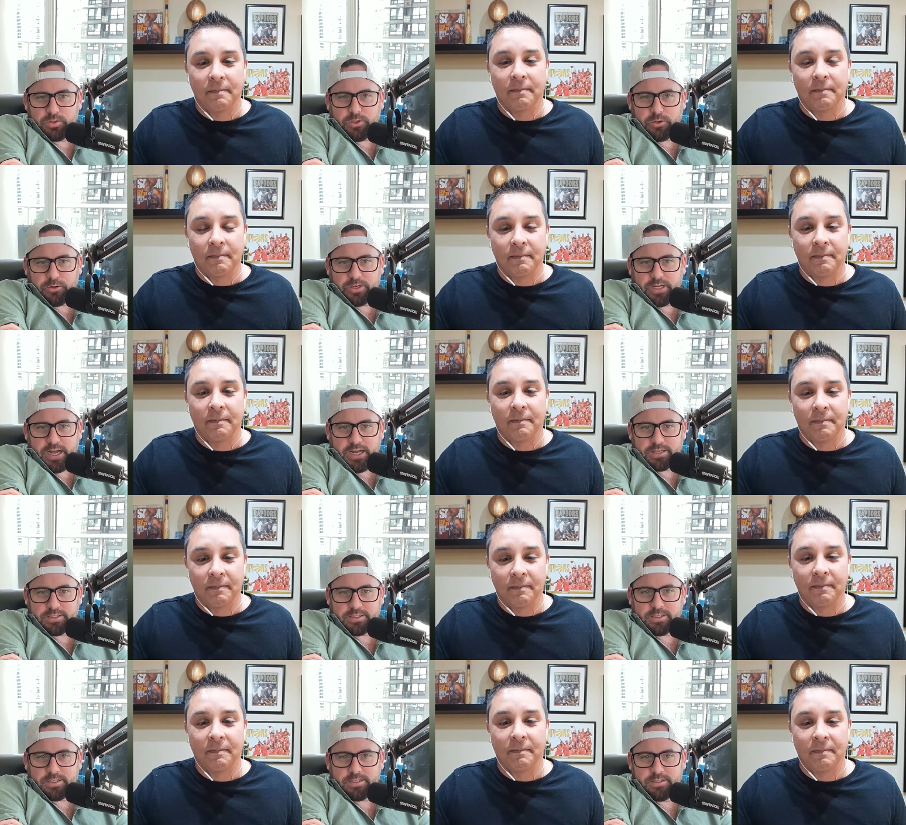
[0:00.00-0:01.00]
Speaker 1: your
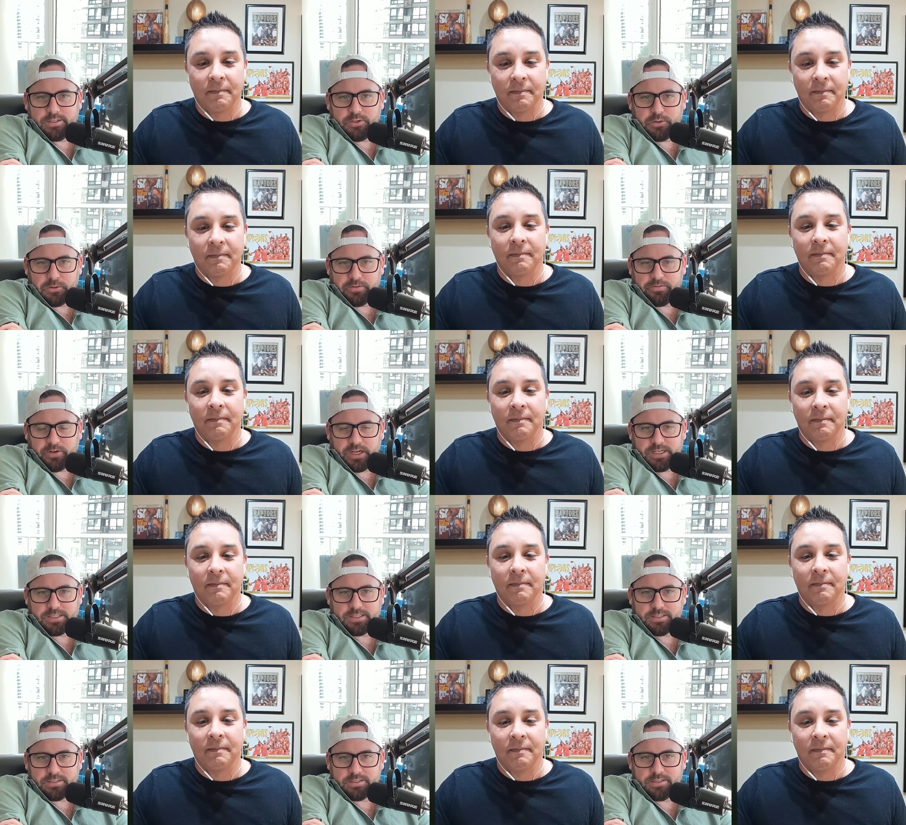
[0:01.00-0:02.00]
desk, your
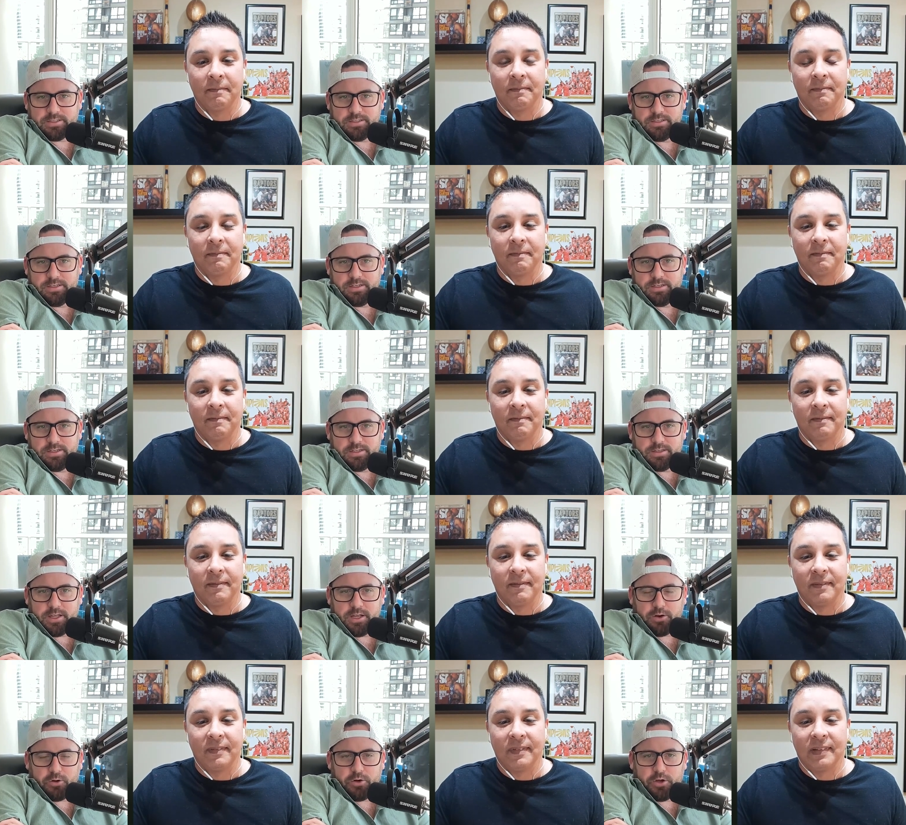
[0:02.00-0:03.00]
devices,
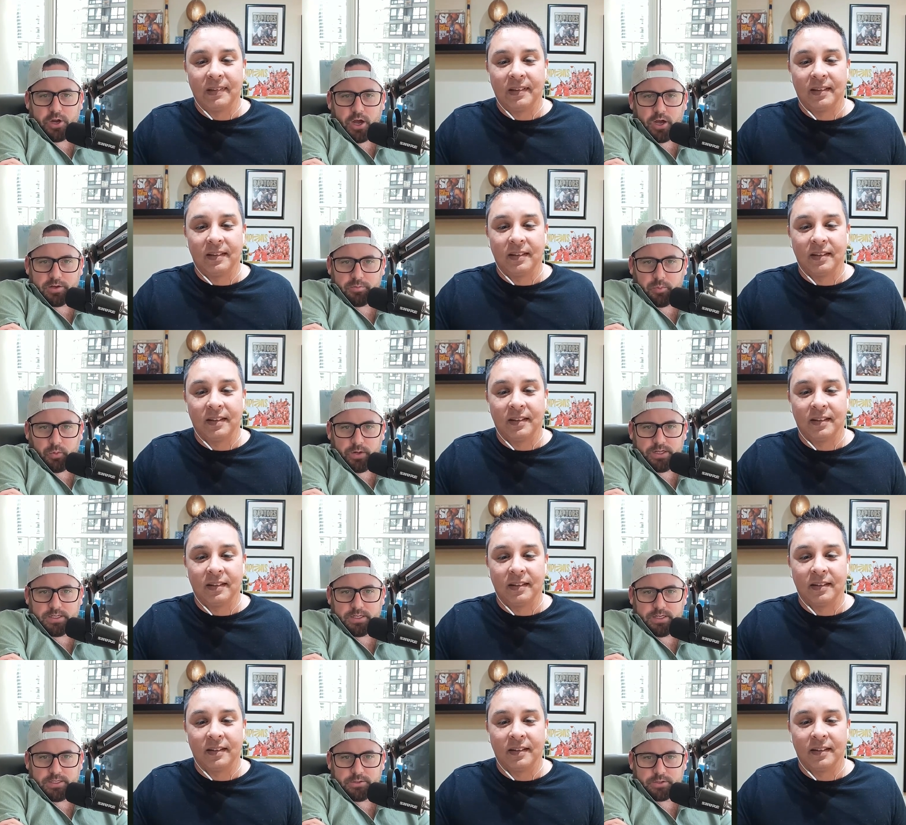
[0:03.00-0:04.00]
they are not pointed
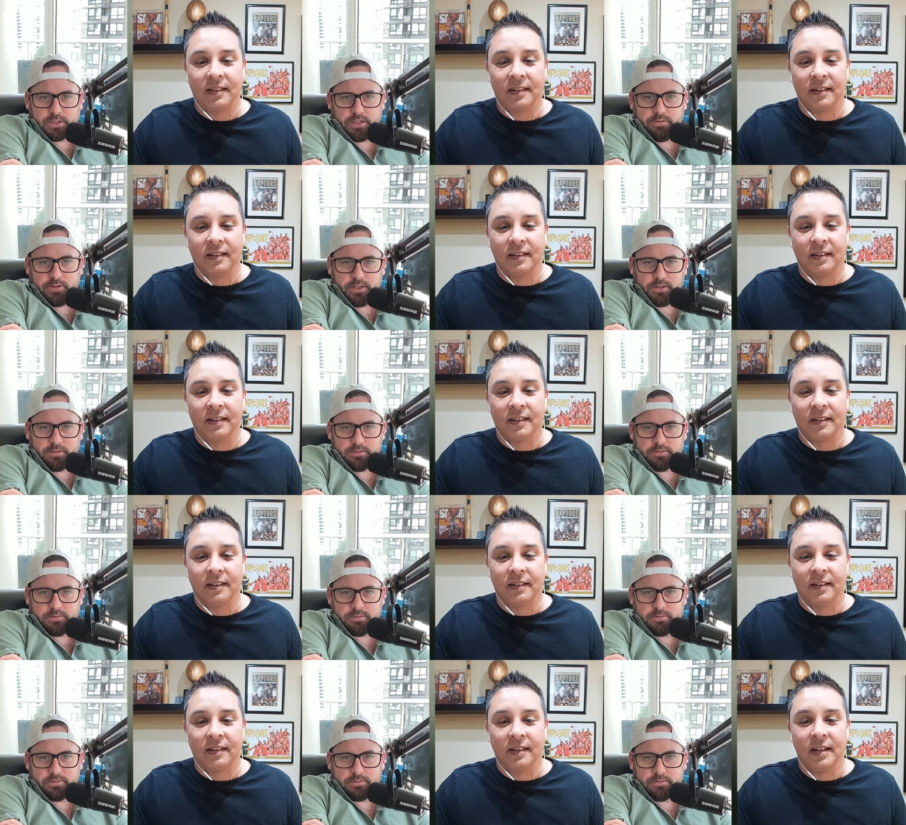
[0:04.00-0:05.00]
at your TV.
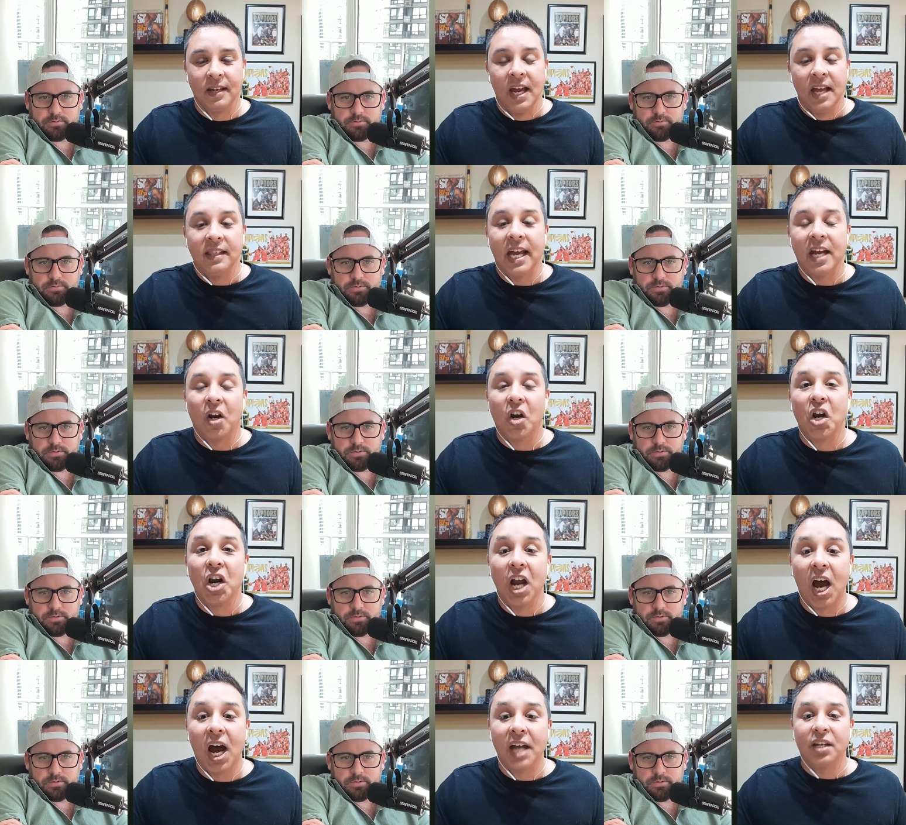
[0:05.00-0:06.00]
Speaker 2: They are
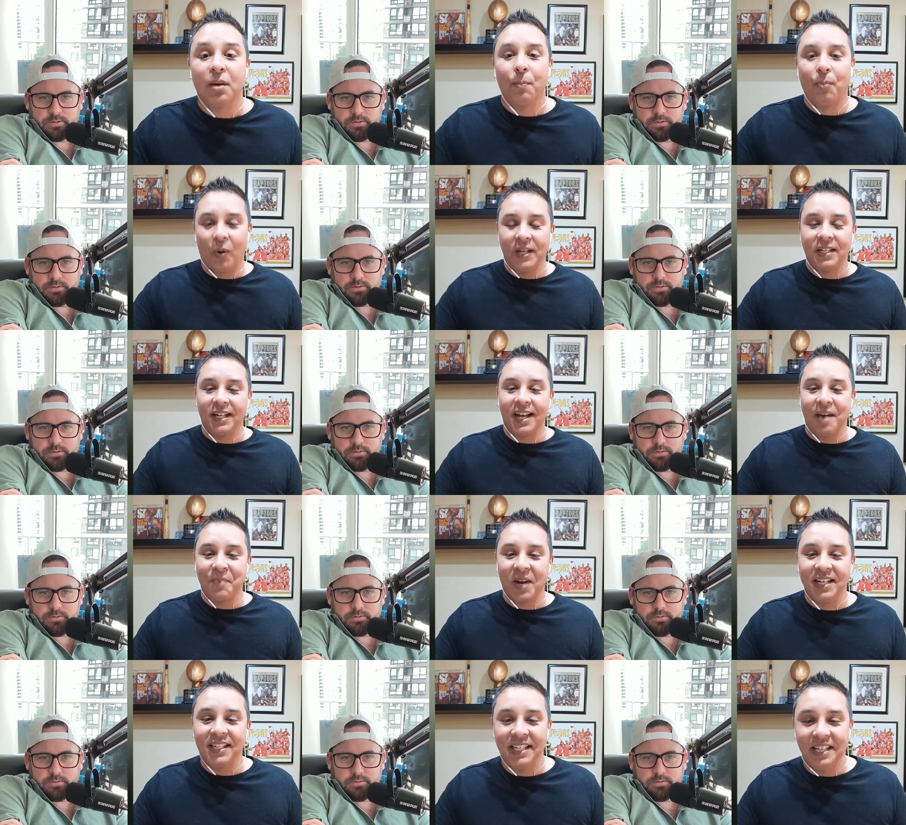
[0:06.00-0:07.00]
not pointed
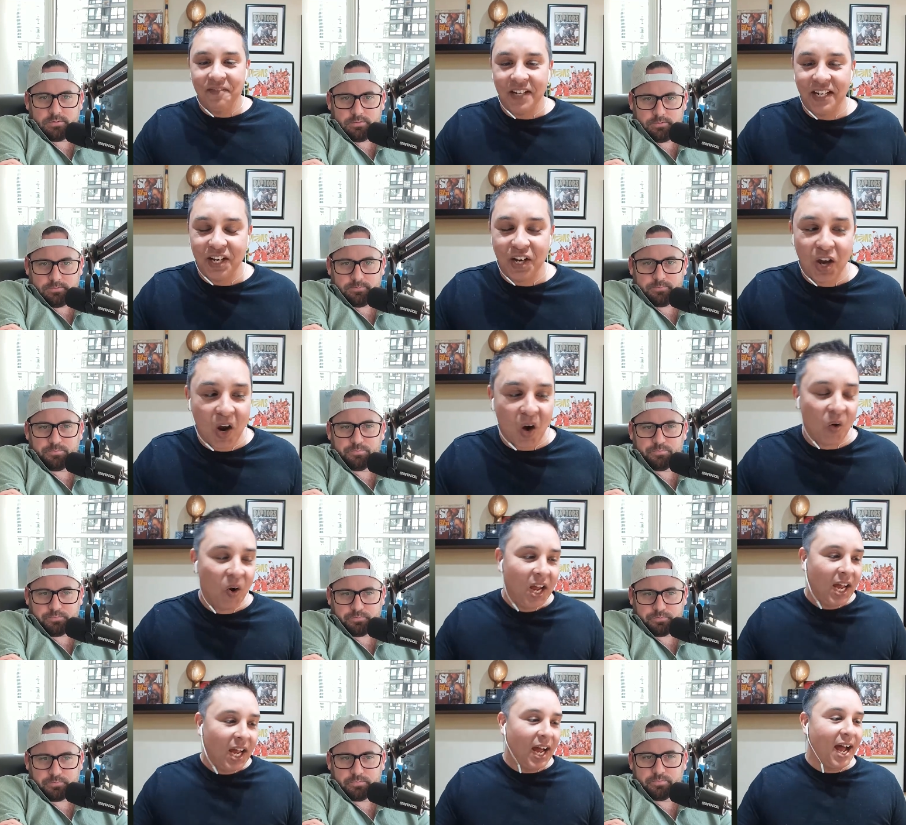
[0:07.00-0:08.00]
at my TV,
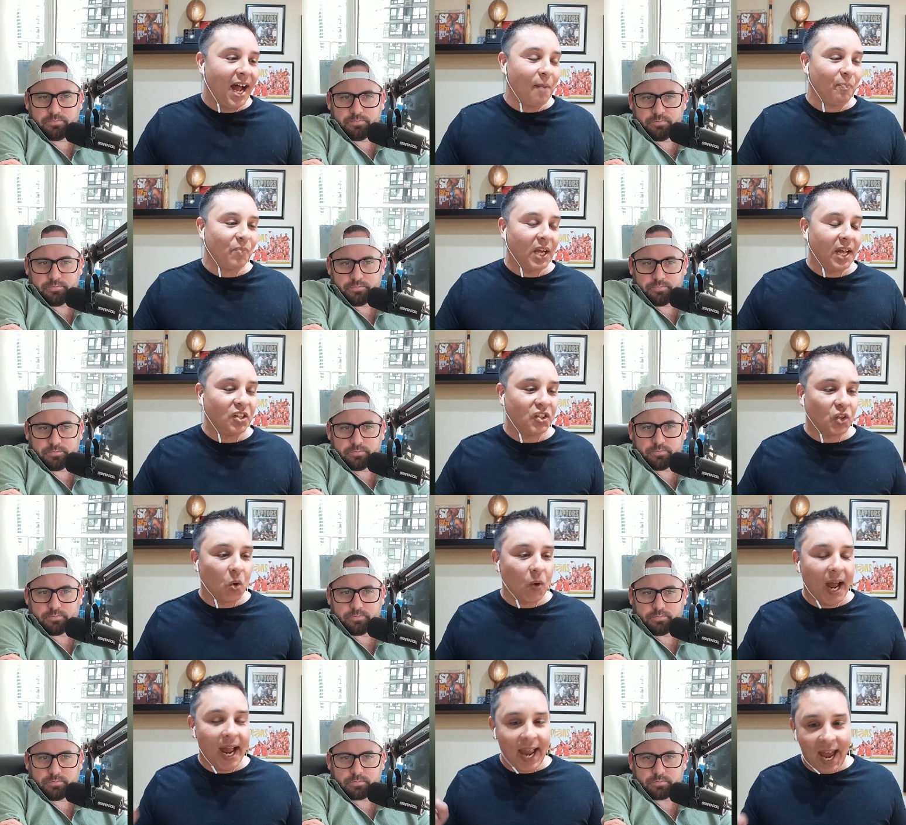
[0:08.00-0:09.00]
no. And
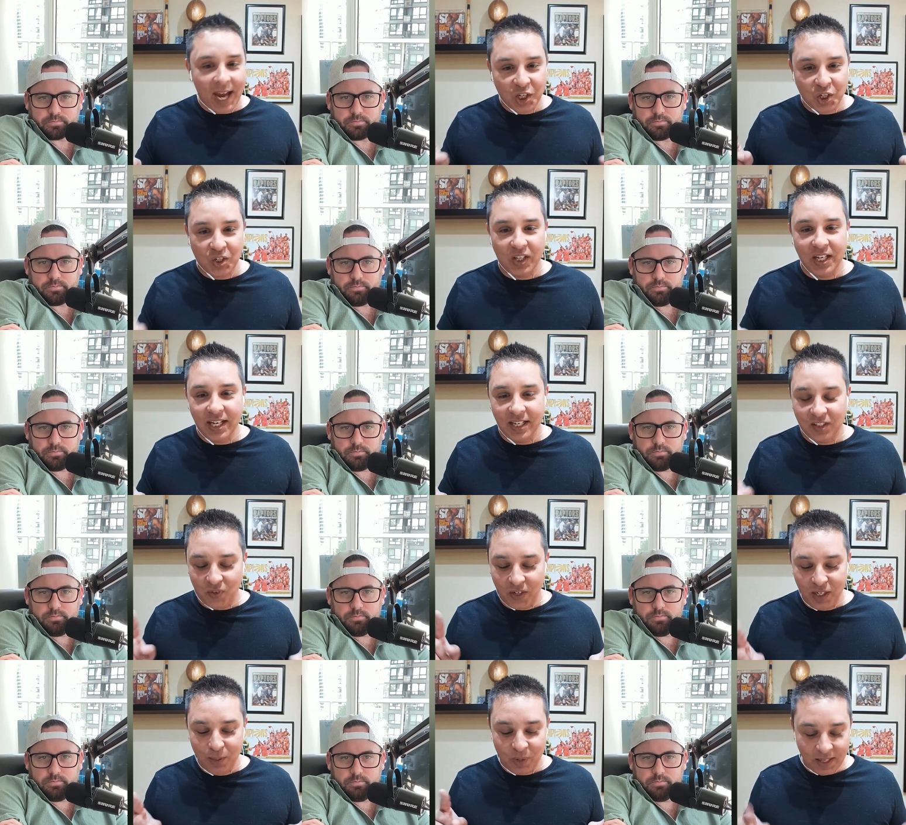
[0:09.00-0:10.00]
so I actually, it's
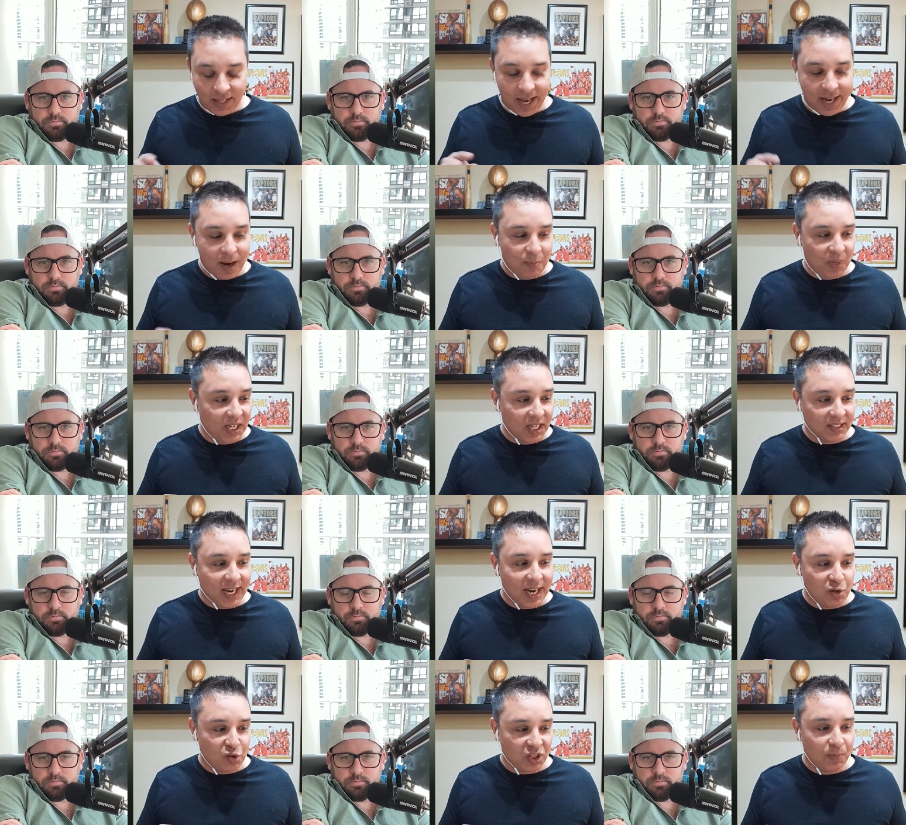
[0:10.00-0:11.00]
funny you bring that up, because
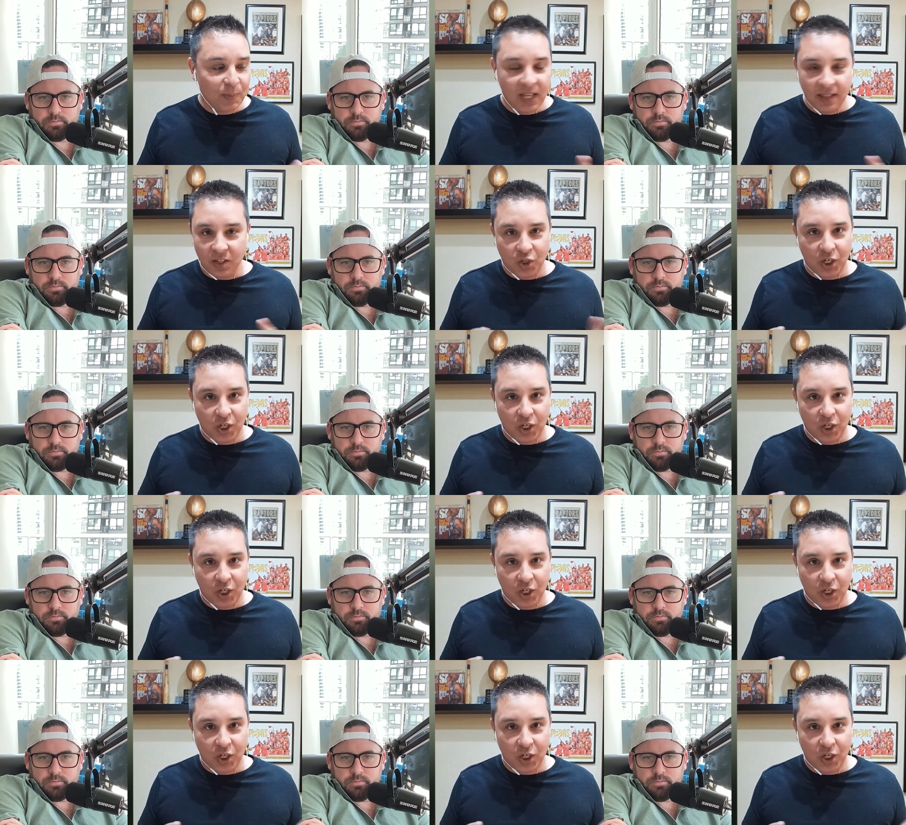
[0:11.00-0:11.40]
I just made